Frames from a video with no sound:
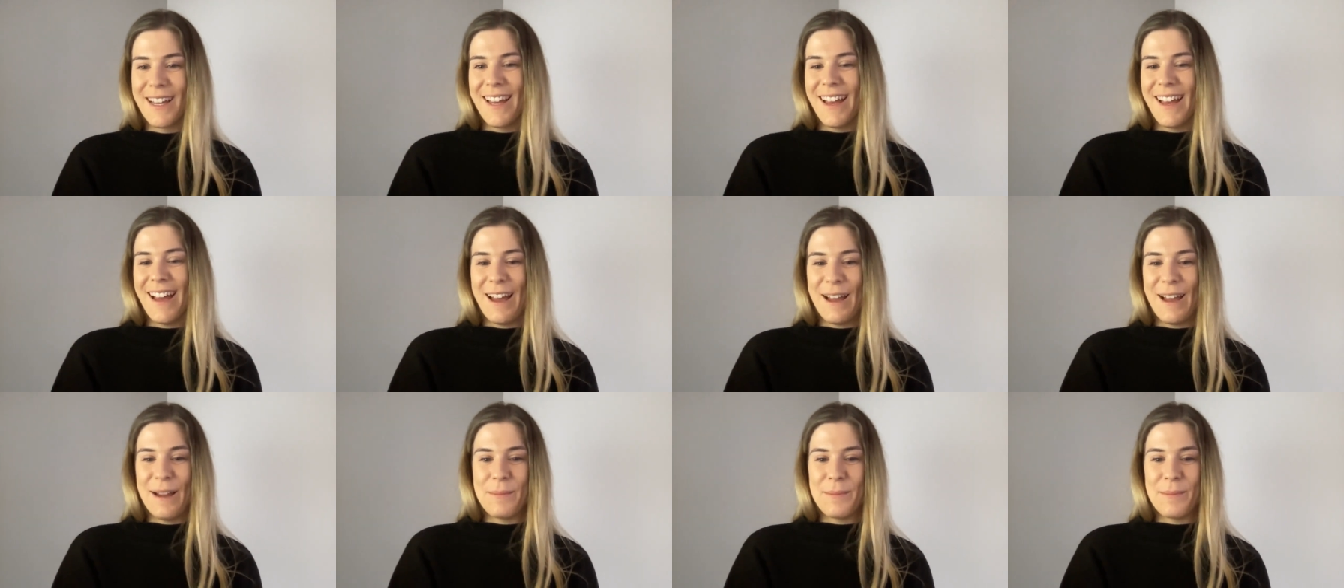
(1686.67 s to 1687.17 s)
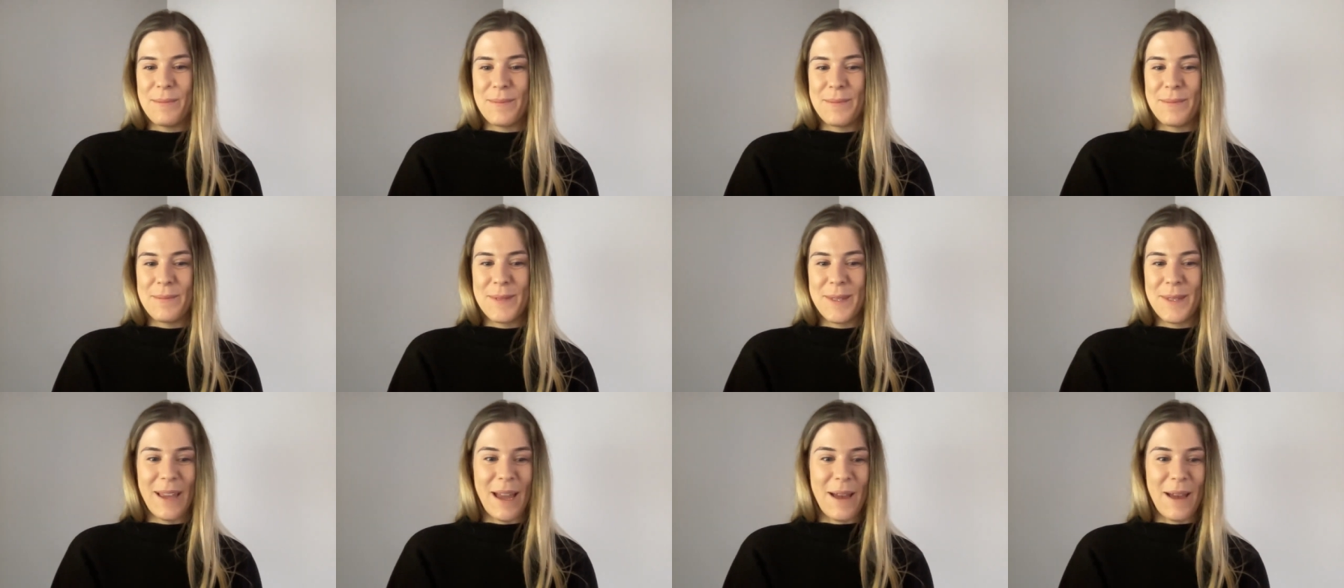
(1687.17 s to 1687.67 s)

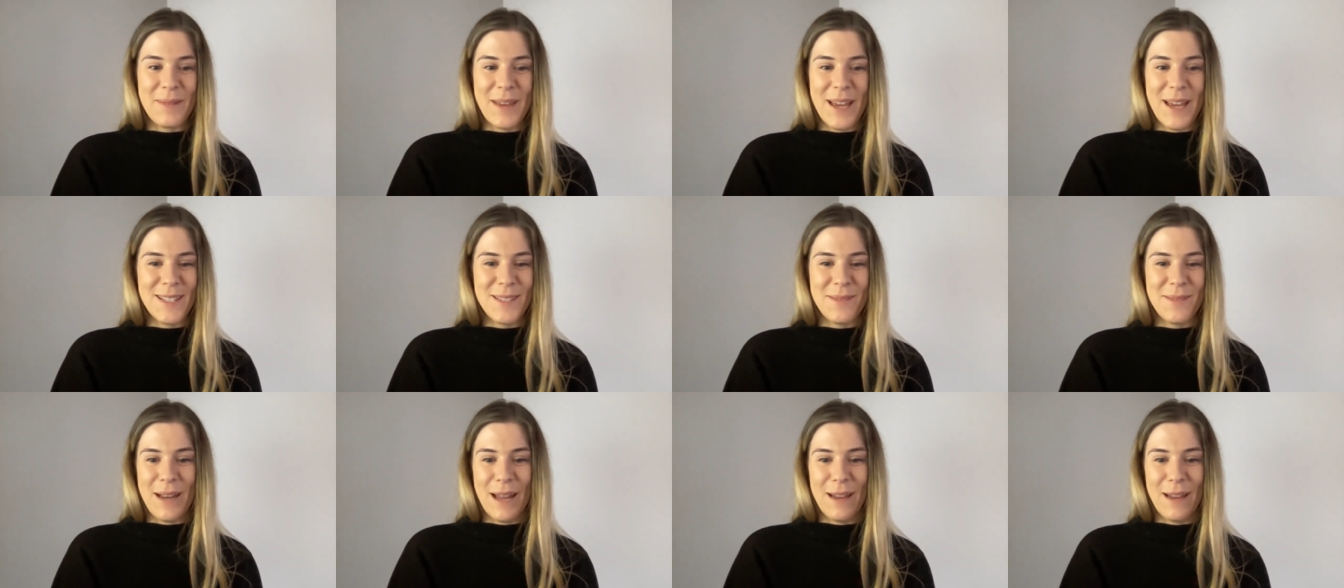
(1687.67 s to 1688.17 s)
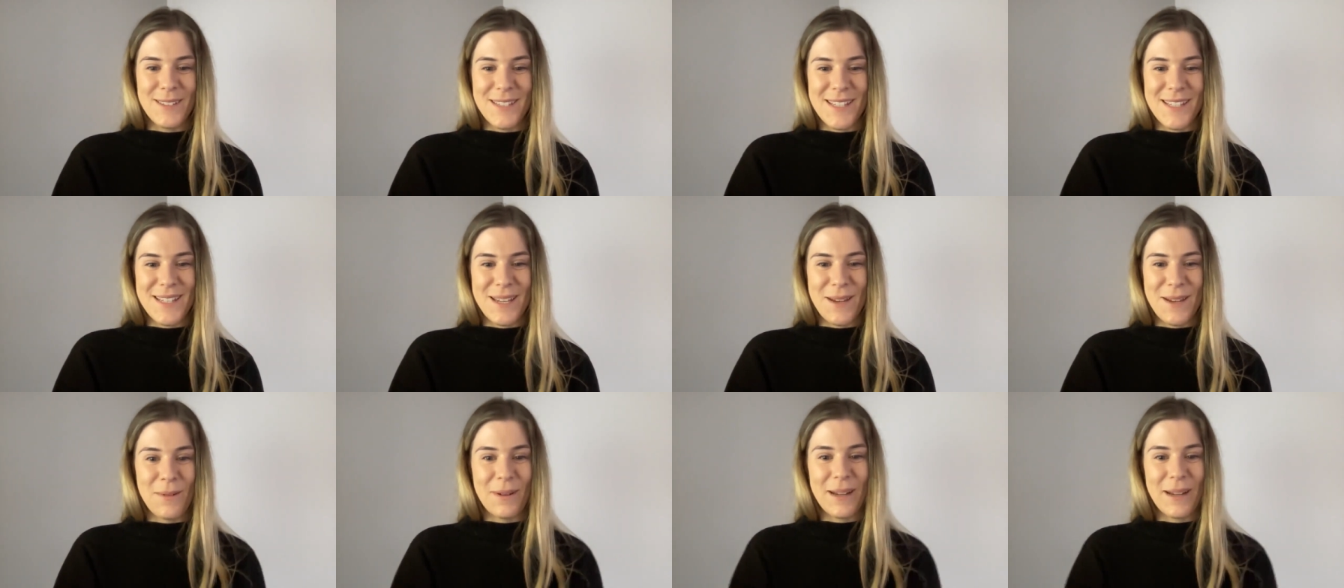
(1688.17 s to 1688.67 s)
Get someone else that's
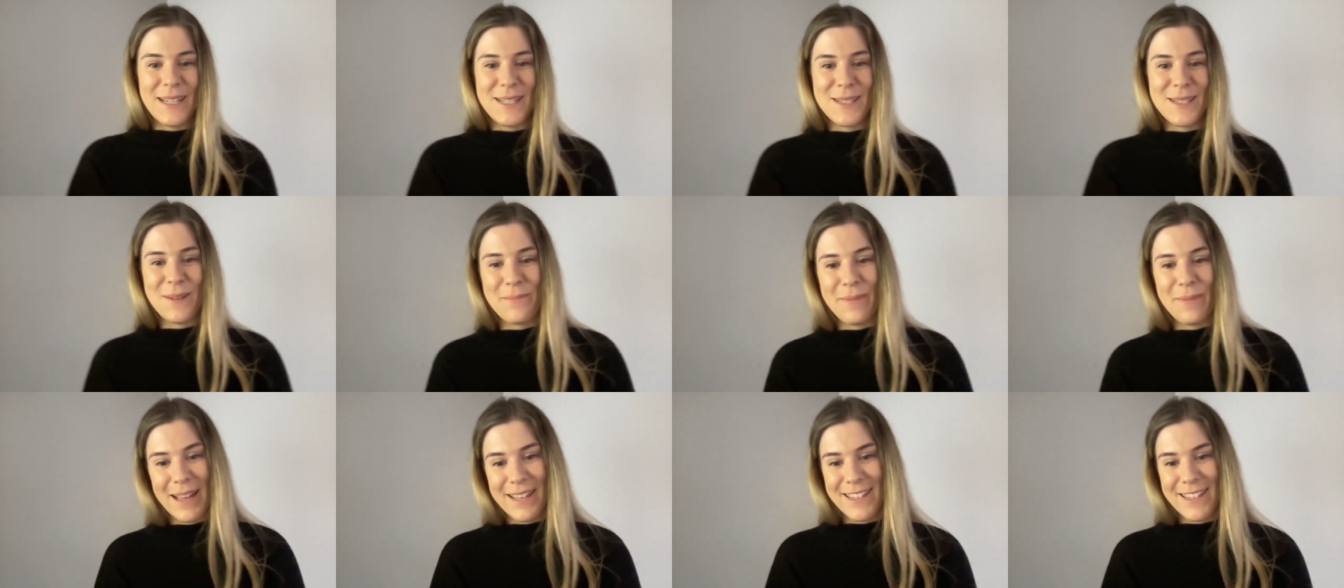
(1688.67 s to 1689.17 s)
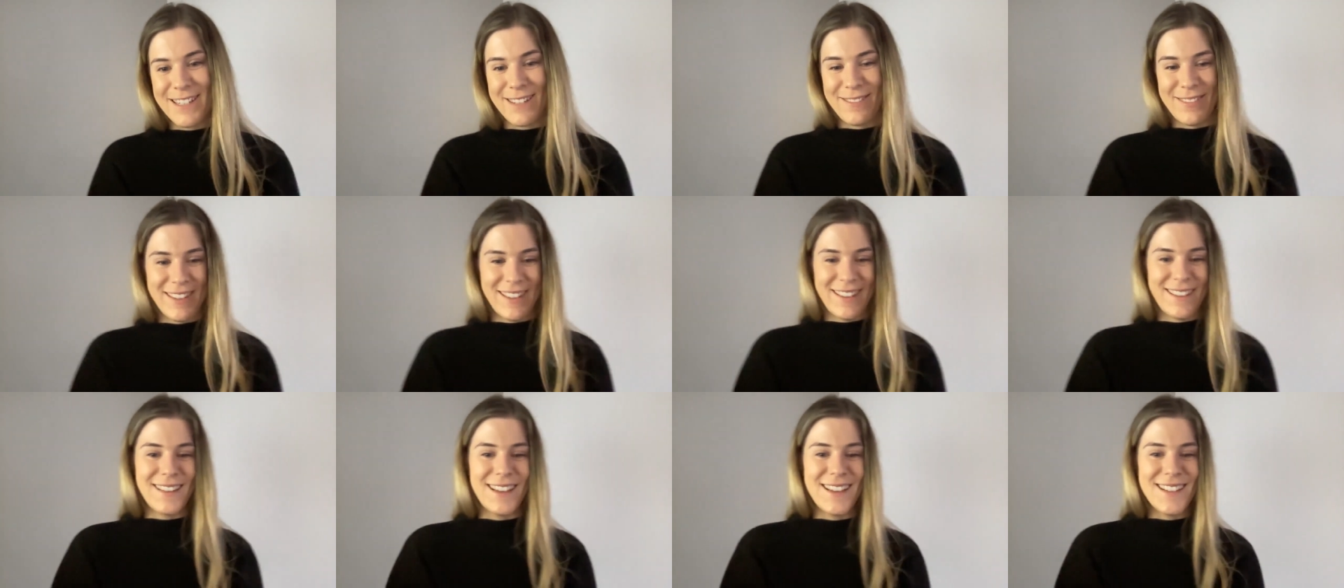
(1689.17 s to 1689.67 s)
equally as competitive. I
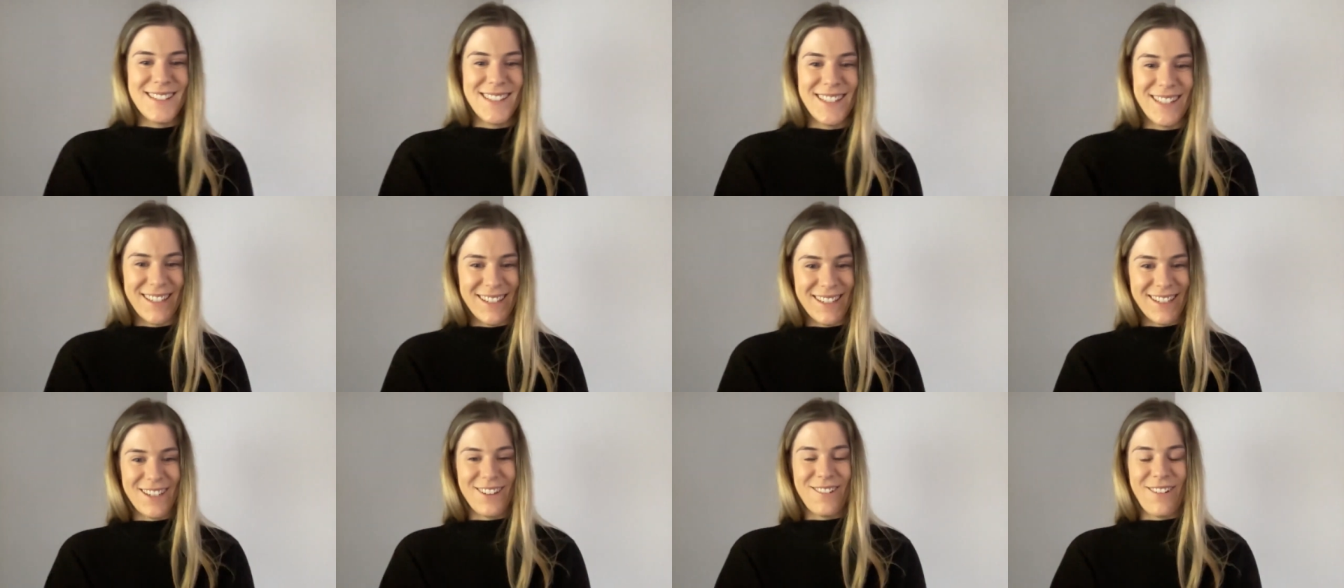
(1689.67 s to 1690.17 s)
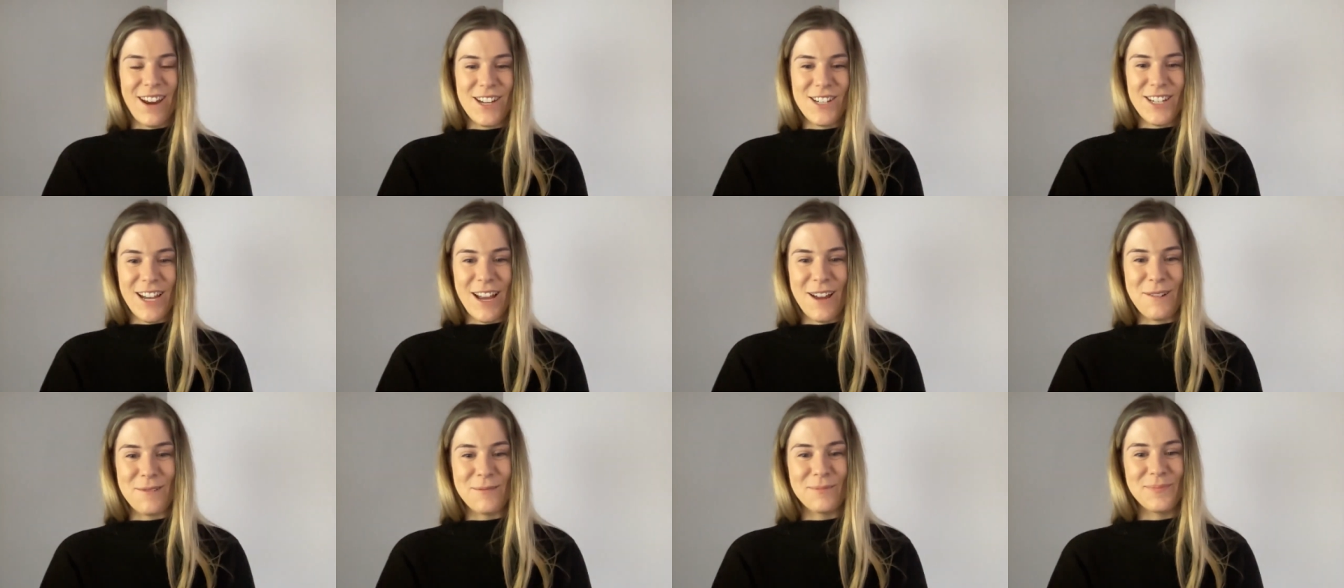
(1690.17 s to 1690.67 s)
think that's a great
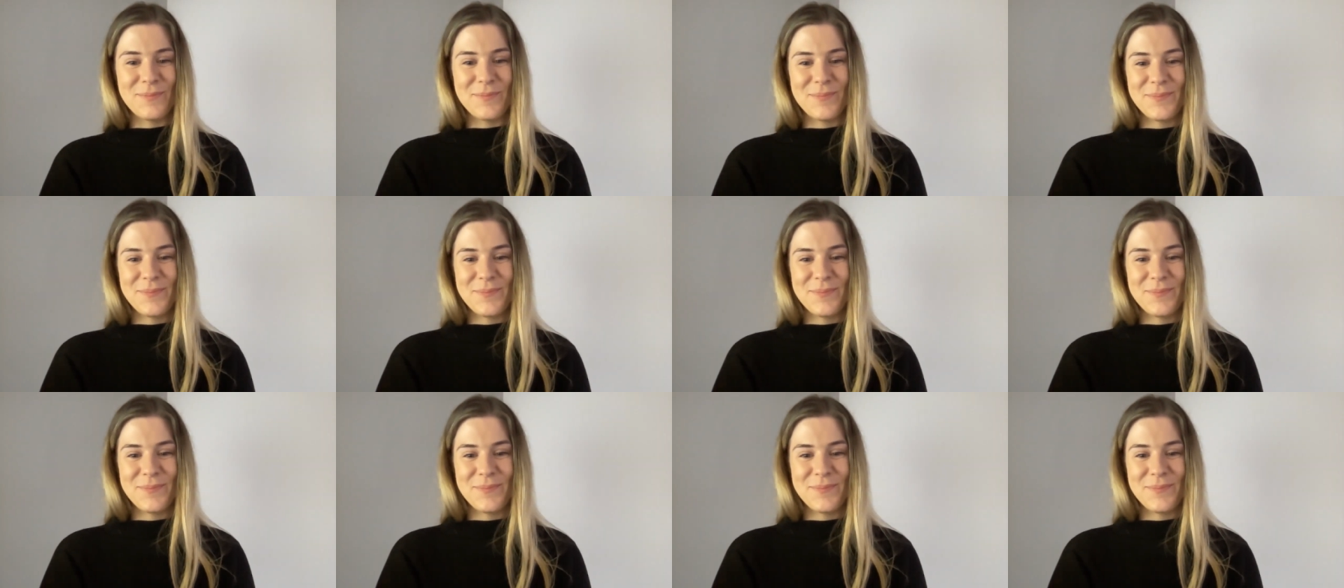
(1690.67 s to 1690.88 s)
shout.